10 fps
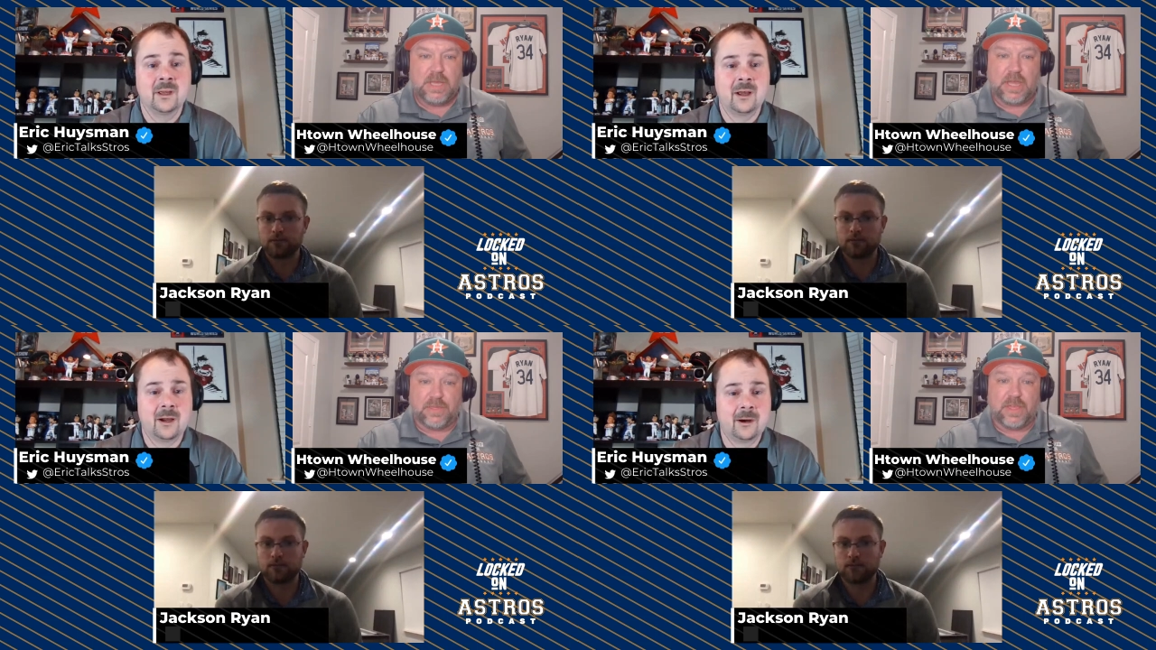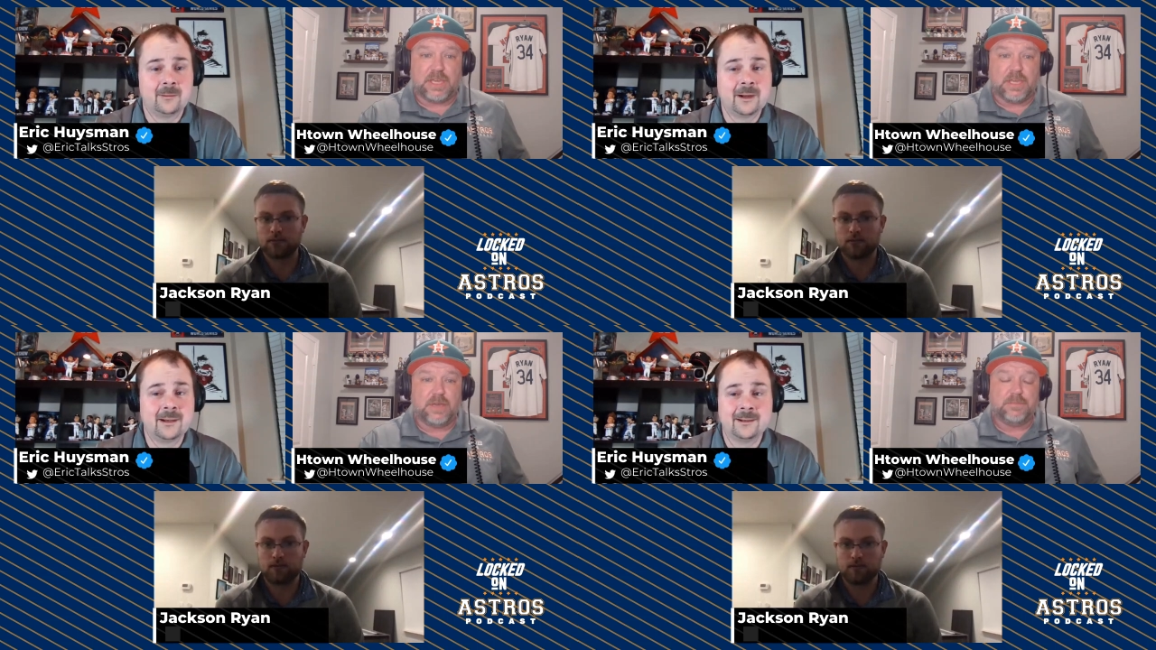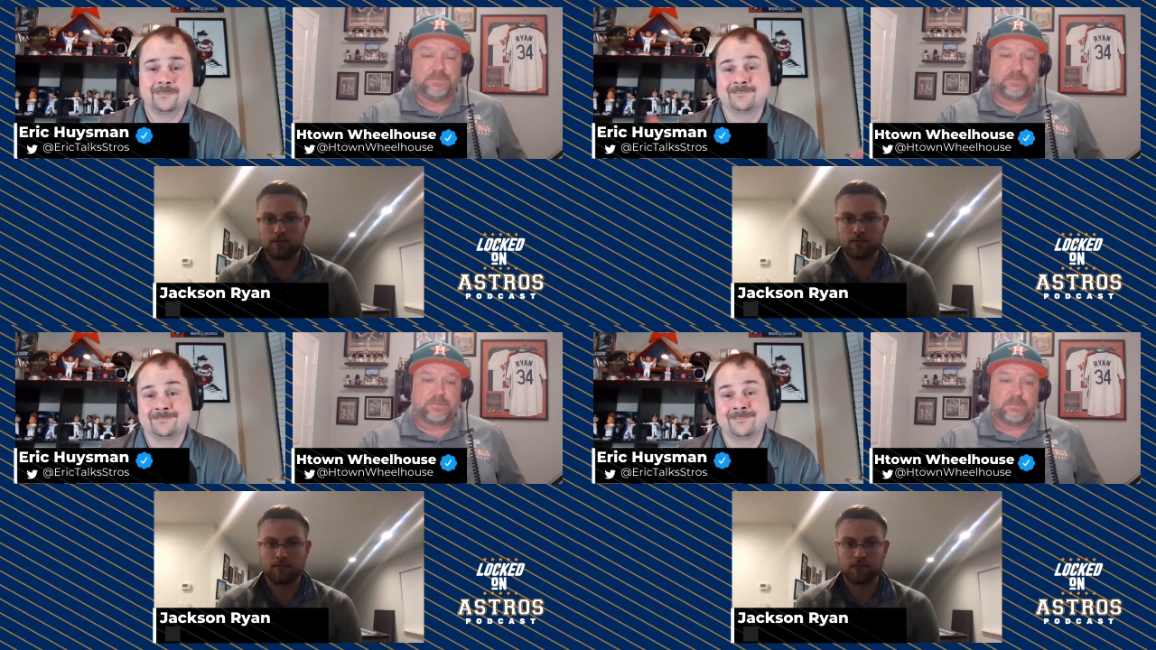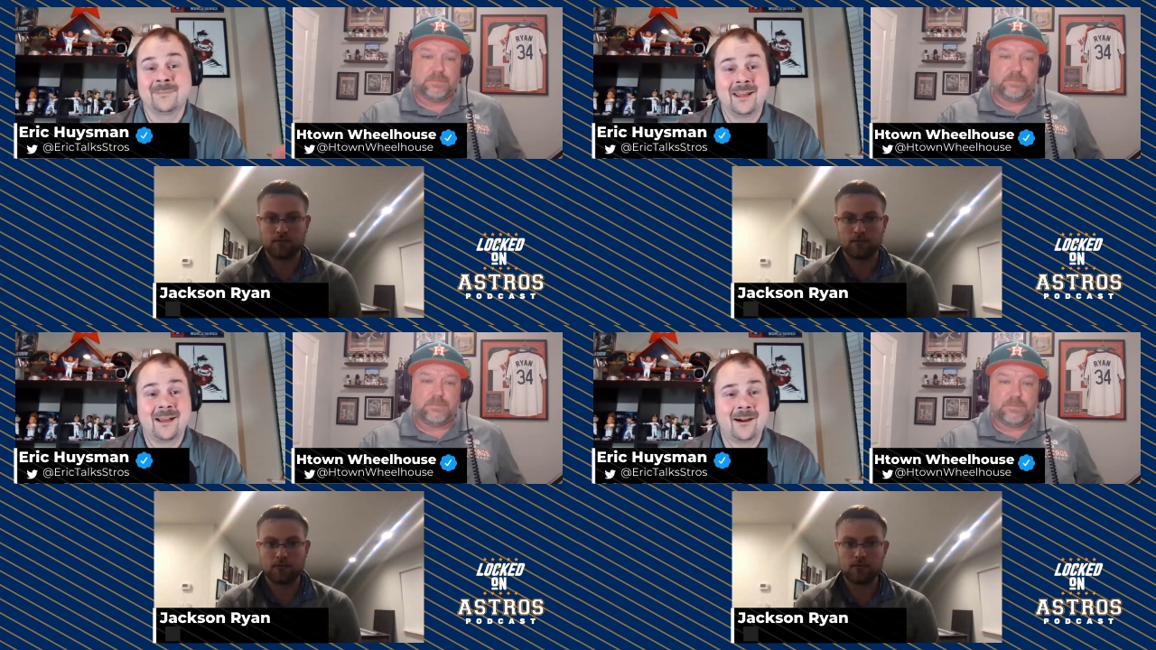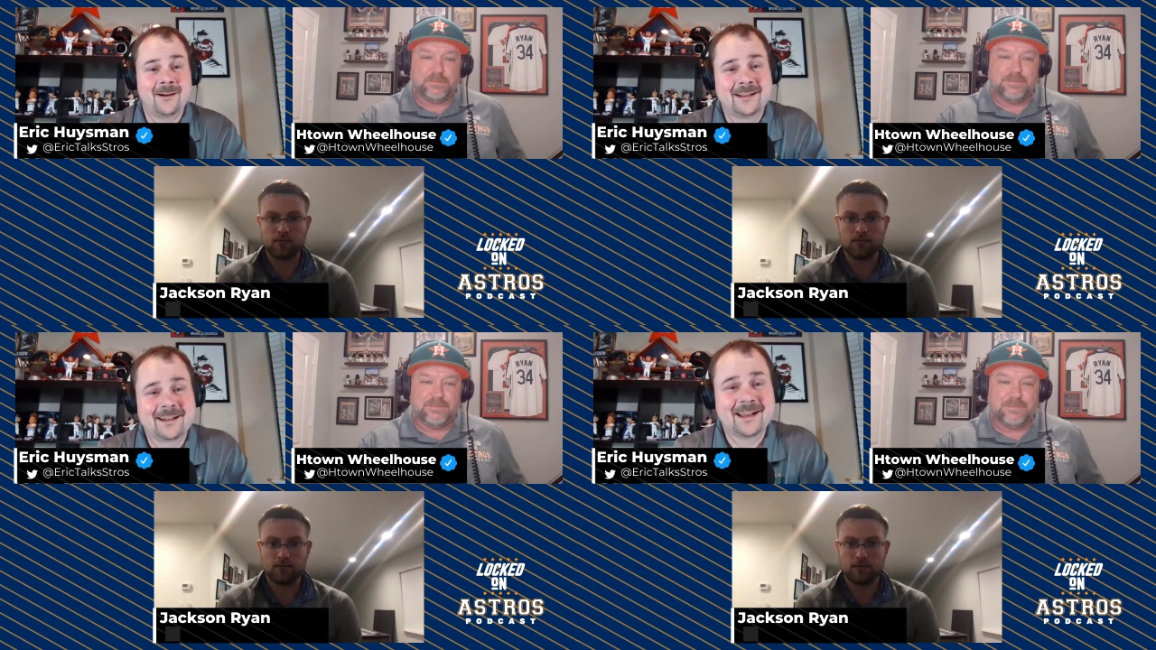Speaker 1: Yeah, thank Alrighty. you. All
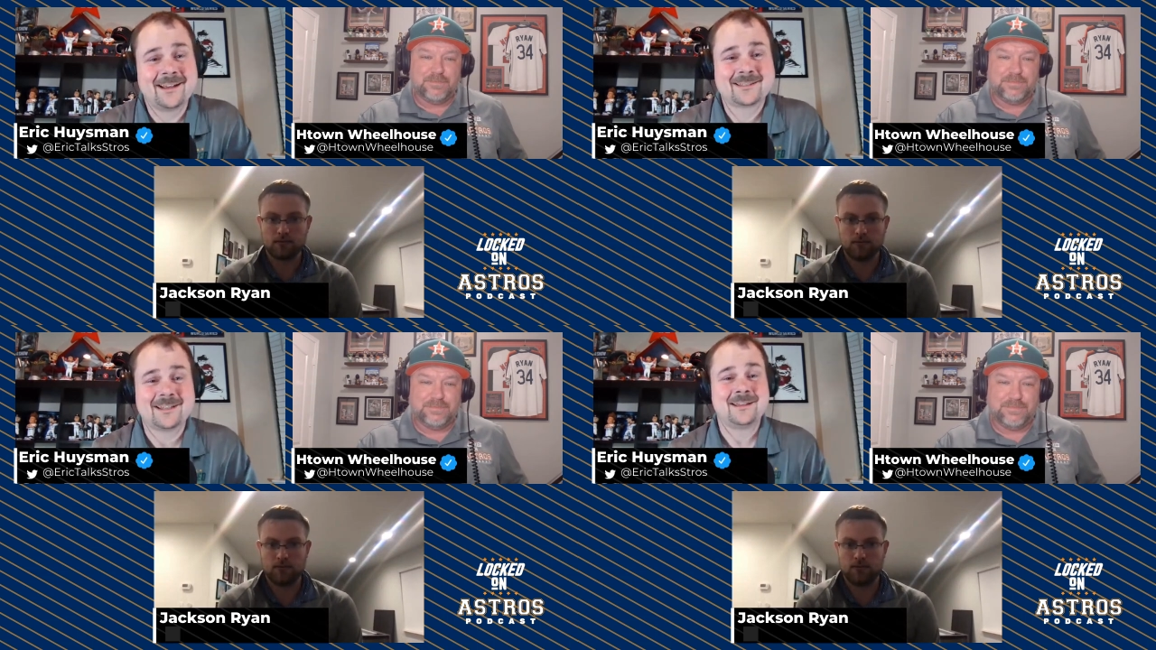right, guys.